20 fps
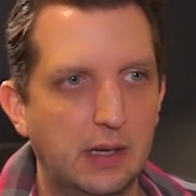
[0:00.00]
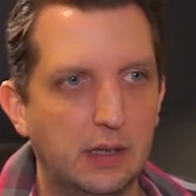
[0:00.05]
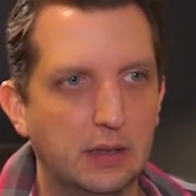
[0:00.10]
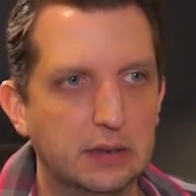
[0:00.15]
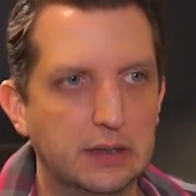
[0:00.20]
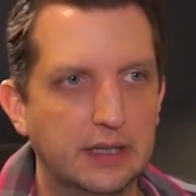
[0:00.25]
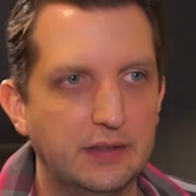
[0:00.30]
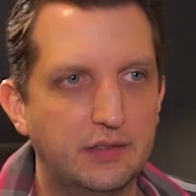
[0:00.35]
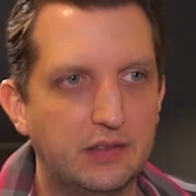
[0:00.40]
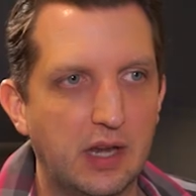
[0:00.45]

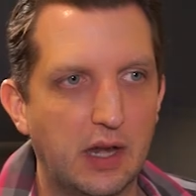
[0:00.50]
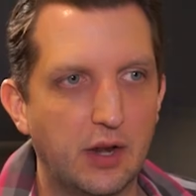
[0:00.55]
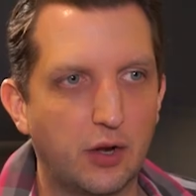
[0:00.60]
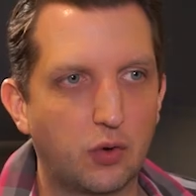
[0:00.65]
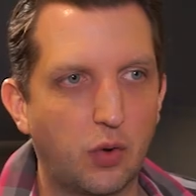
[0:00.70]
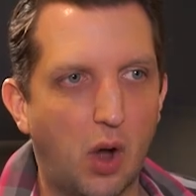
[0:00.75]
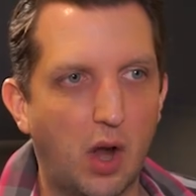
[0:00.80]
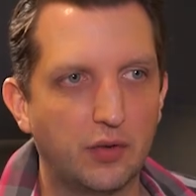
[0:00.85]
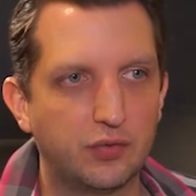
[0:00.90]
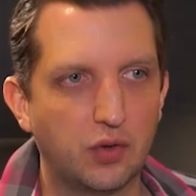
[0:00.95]
listed
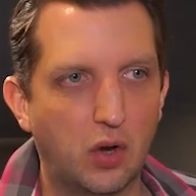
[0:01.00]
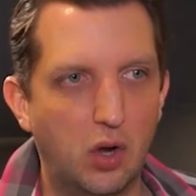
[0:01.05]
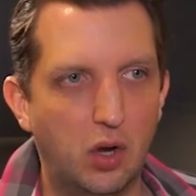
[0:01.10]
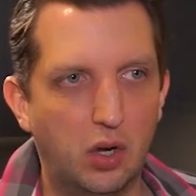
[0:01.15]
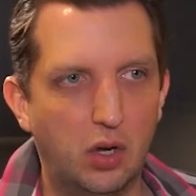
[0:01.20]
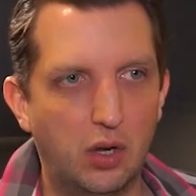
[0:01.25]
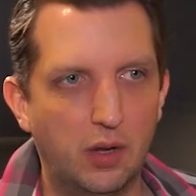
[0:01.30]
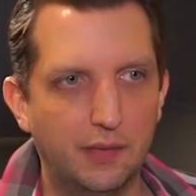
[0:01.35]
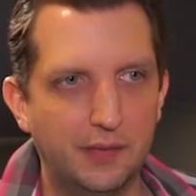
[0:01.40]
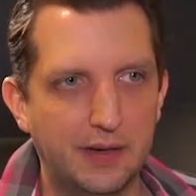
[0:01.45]
across
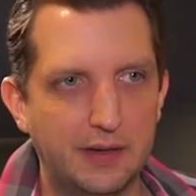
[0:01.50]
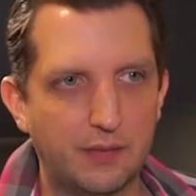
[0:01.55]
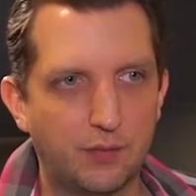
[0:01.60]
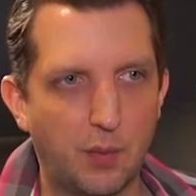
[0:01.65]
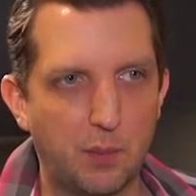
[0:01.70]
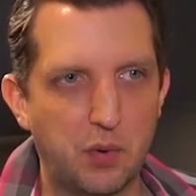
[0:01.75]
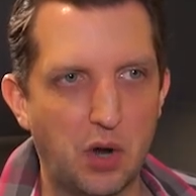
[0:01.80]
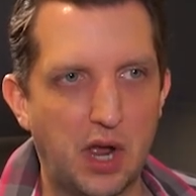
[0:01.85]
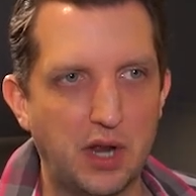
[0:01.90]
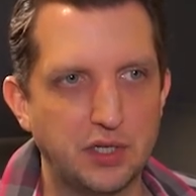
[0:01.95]
all the
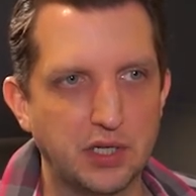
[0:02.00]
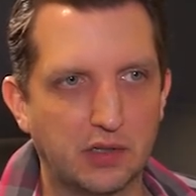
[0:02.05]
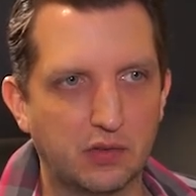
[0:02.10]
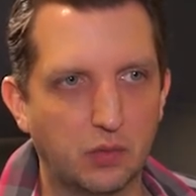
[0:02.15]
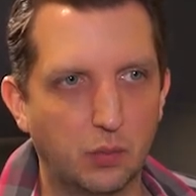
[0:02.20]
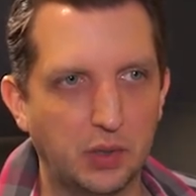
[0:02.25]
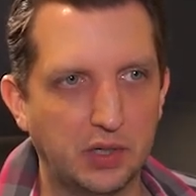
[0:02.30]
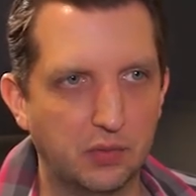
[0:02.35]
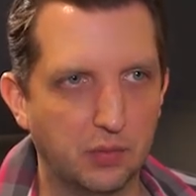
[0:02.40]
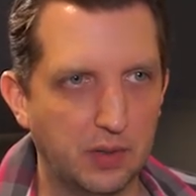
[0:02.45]
different projects
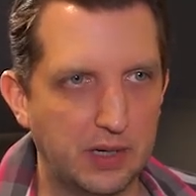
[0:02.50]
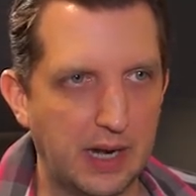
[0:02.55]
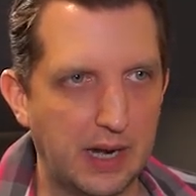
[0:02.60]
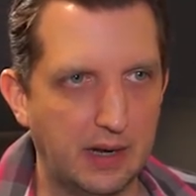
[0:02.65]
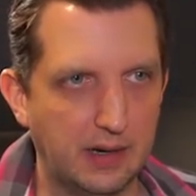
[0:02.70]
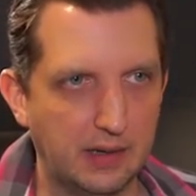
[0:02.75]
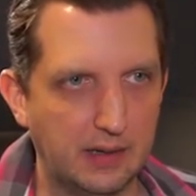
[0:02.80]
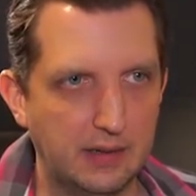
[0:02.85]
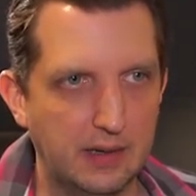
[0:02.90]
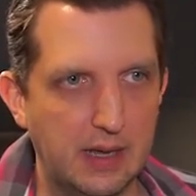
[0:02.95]
that we
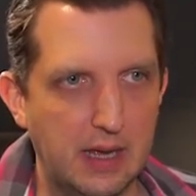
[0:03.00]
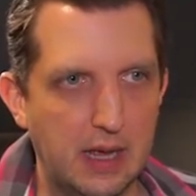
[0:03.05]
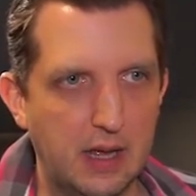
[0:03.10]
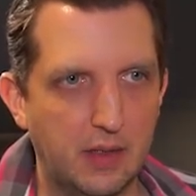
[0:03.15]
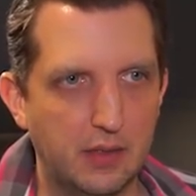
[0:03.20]
created,